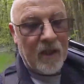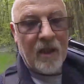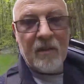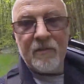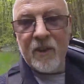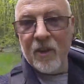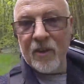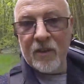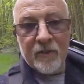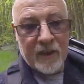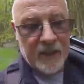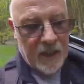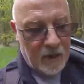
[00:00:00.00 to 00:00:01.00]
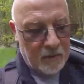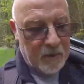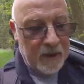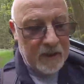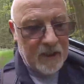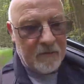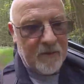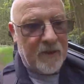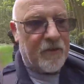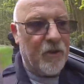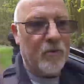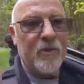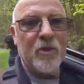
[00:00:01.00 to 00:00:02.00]
If you like the video, please give me a
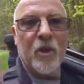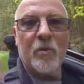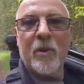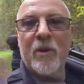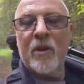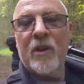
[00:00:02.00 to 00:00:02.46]
thumbs up.